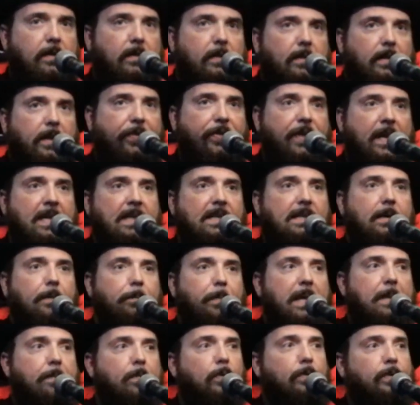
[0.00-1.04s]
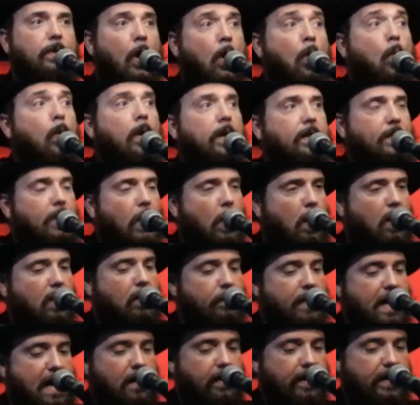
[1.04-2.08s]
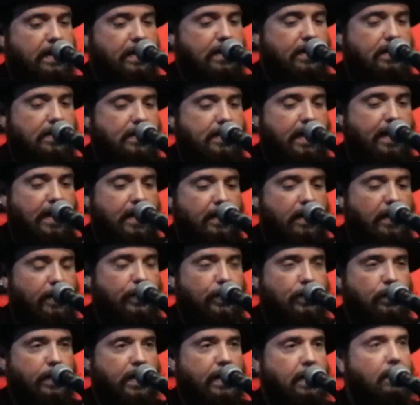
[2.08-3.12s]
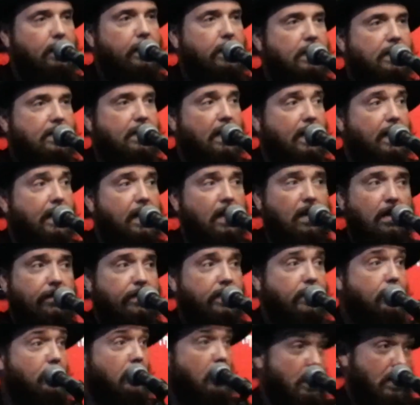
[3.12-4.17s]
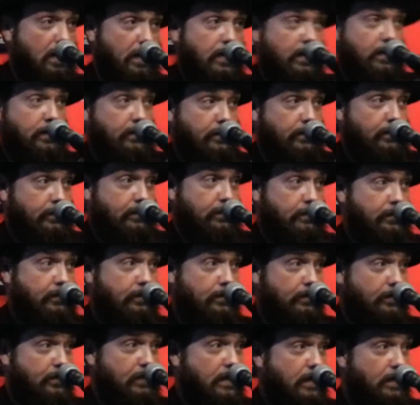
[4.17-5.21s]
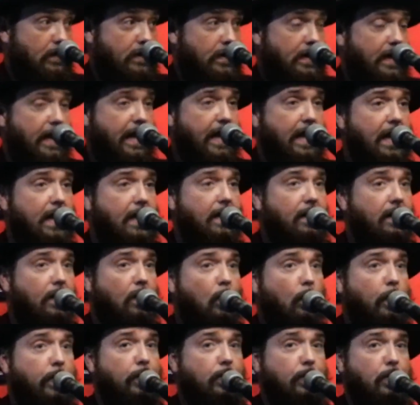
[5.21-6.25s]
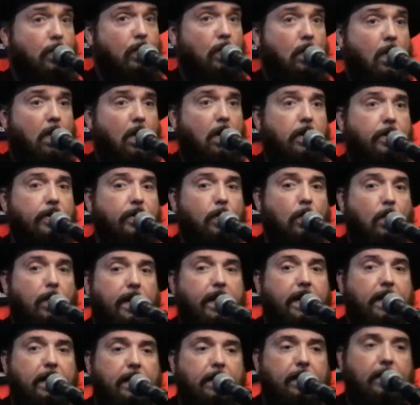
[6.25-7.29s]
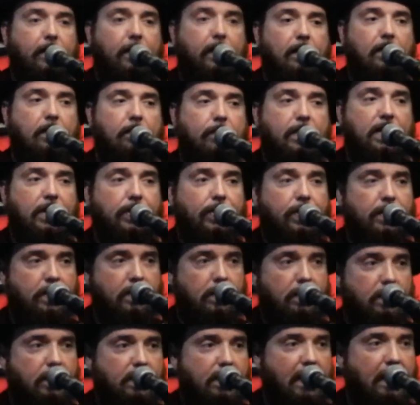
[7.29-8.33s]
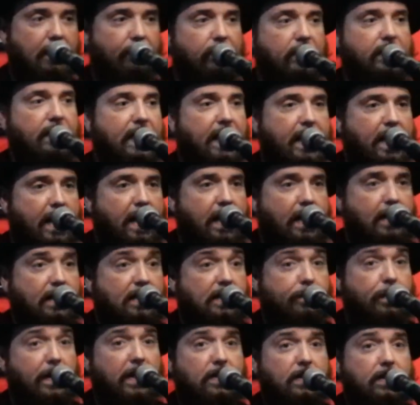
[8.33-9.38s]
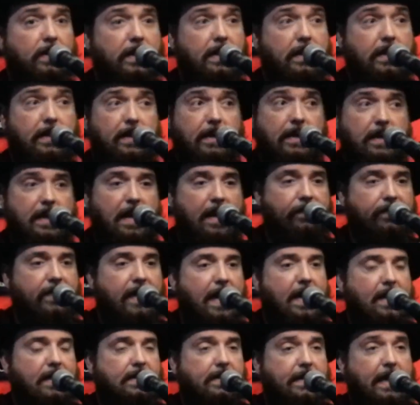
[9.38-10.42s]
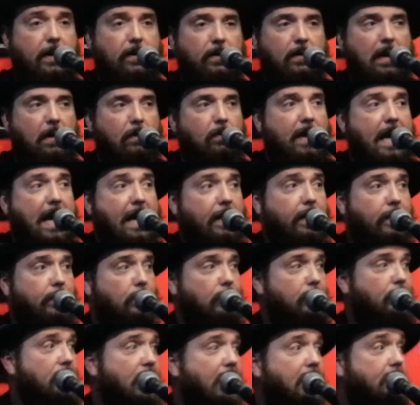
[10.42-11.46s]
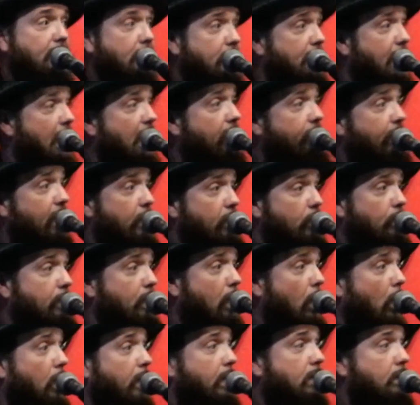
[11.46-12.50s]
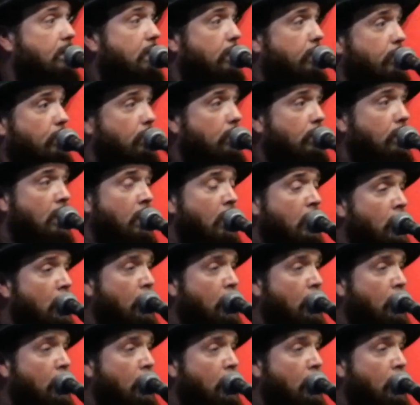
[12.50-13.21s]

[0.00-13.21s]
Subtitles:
the things that people don't want to talk about is that adrenaline is a hell of a drug. And when you are doing missions every day, especially in Afghanistan or Iraq, and you're chasing high-value targets, and you're